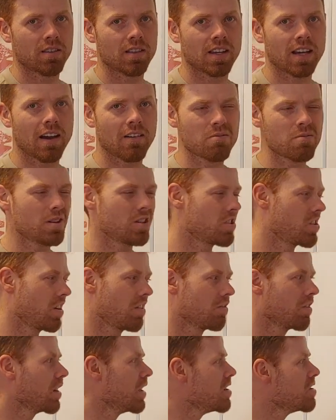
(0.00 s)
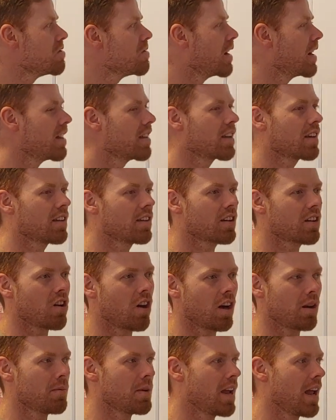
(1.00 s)
The government shouldn't really do anything in the
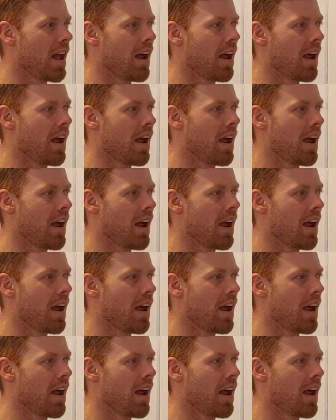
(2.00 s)
economy.